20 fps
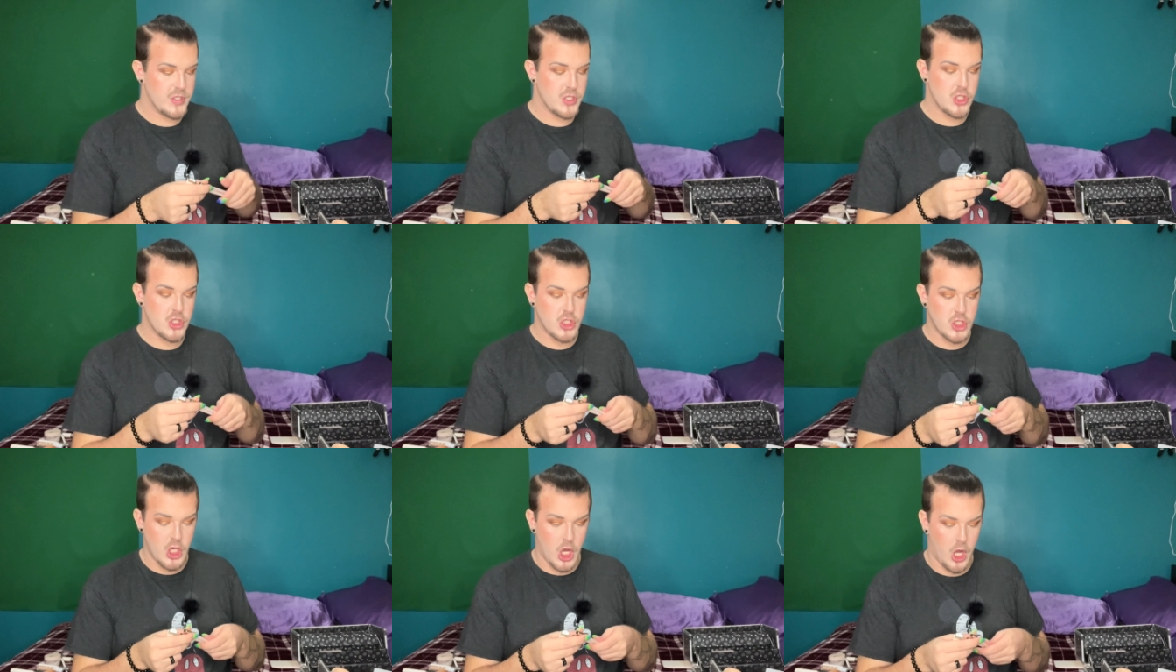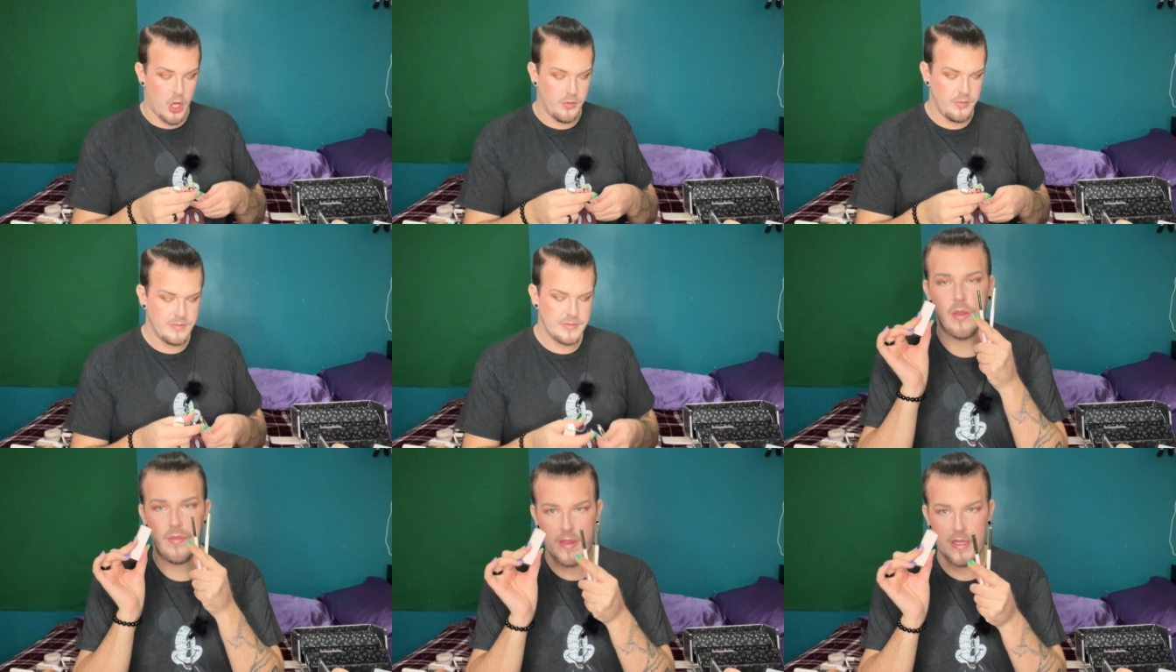
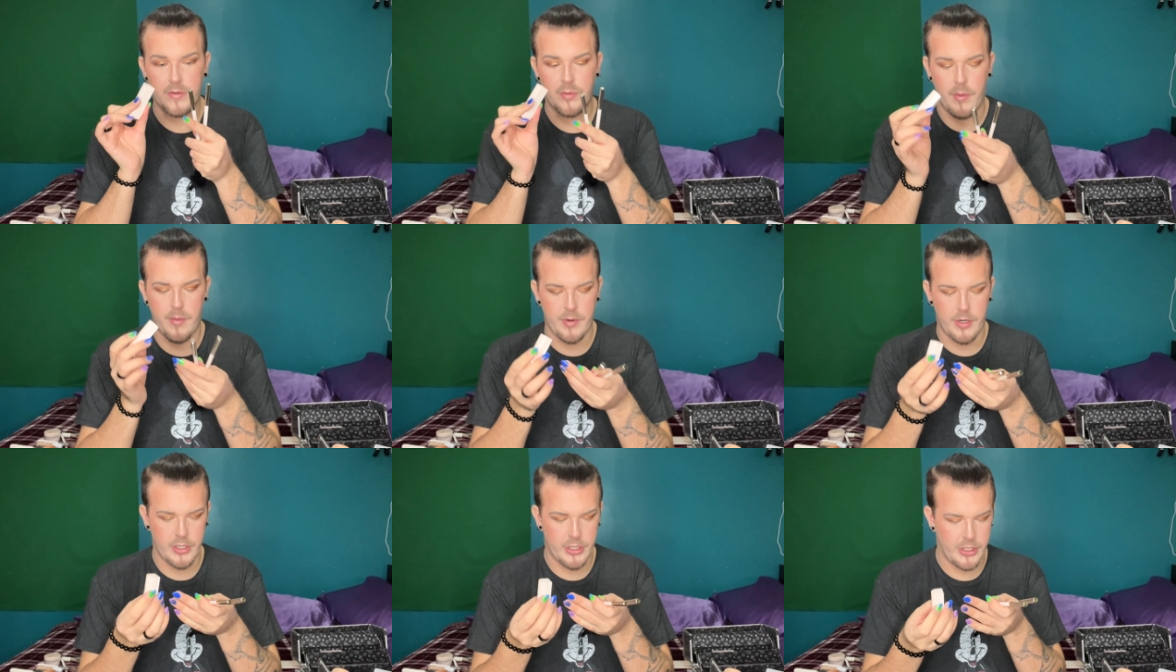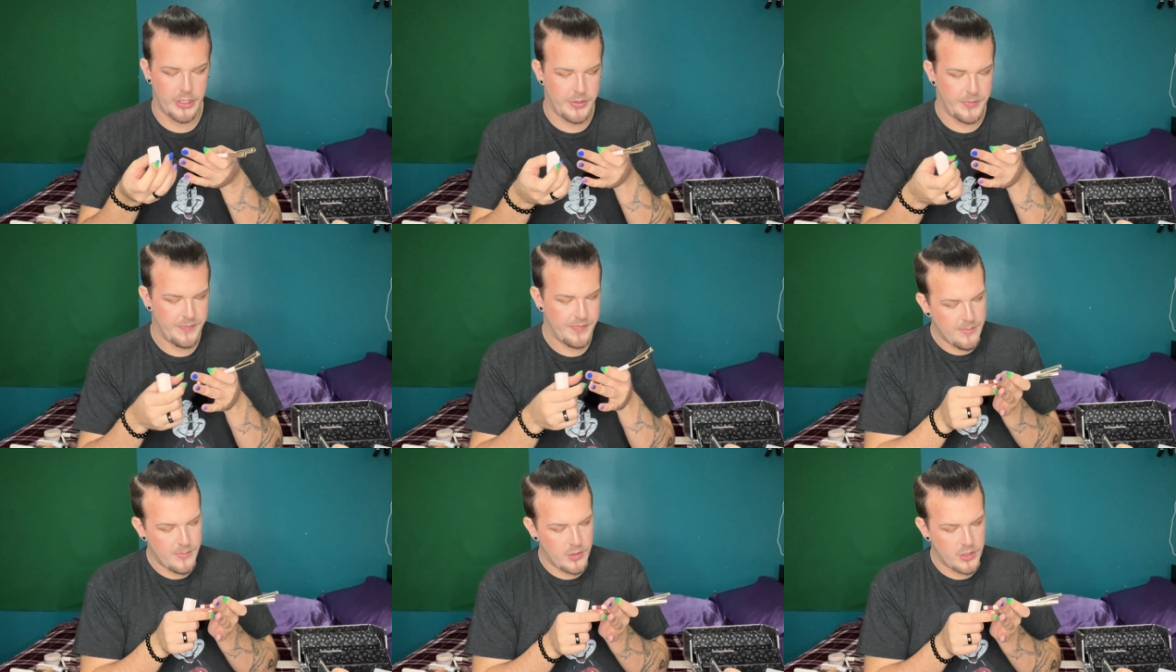So that's what we're going to
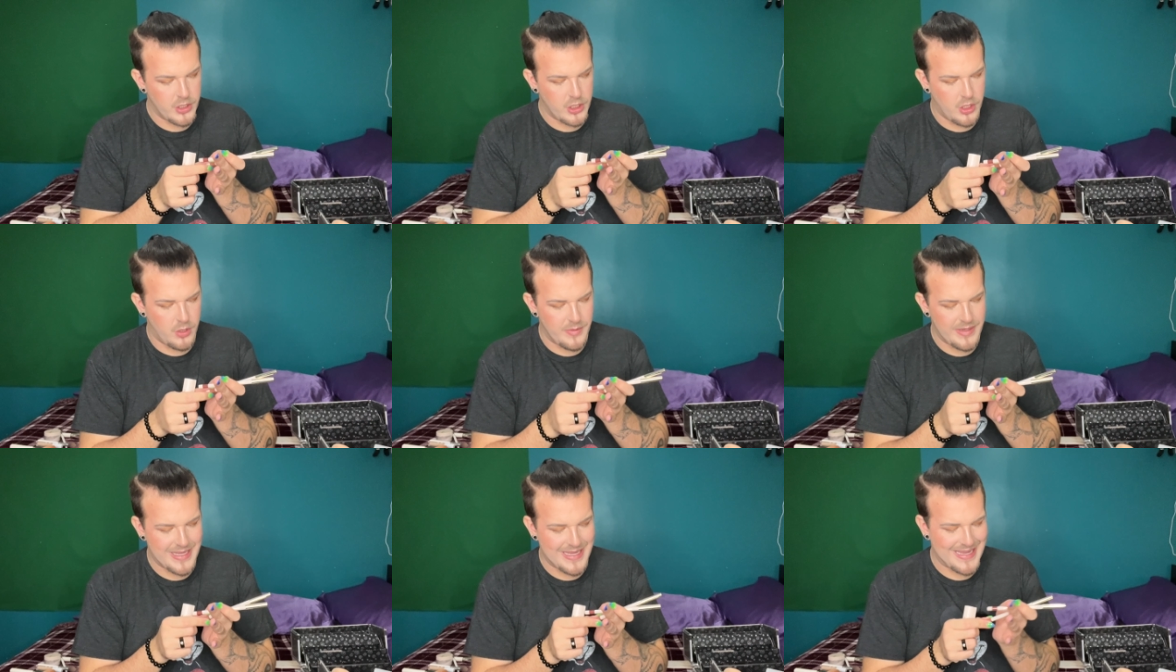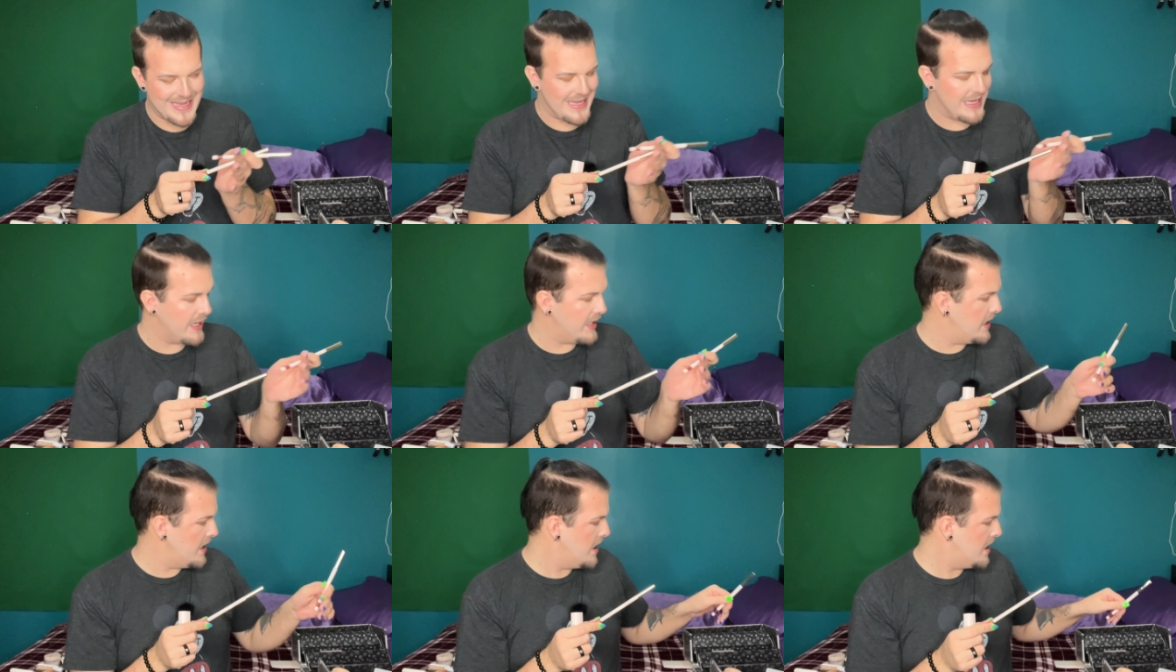do. I'm going to go
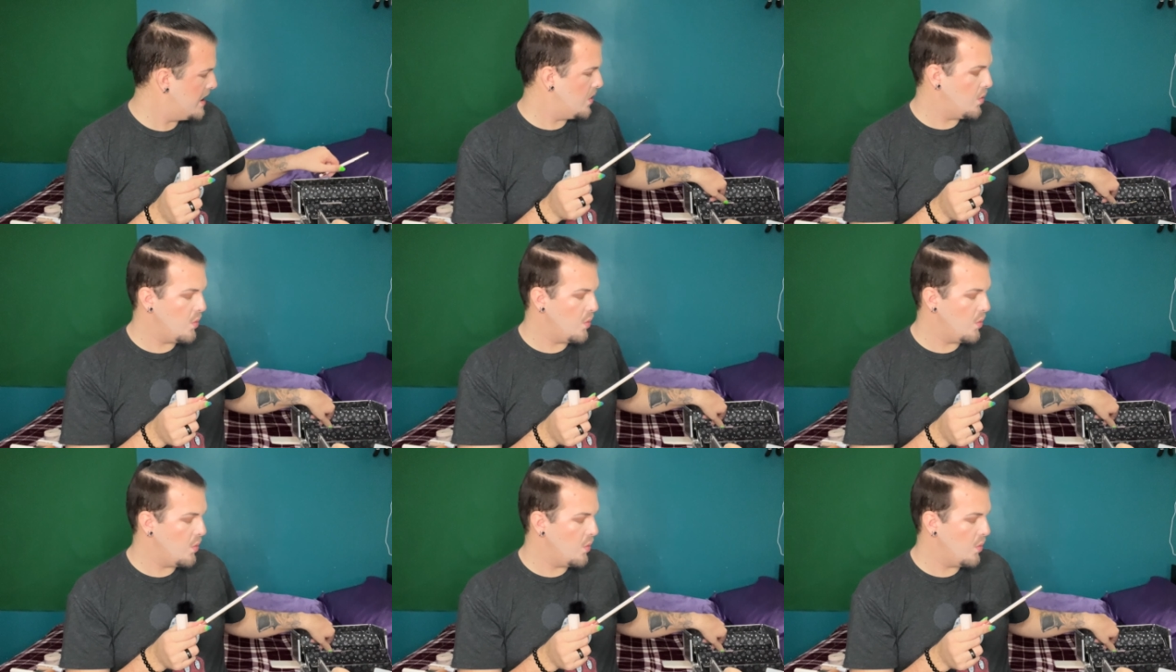in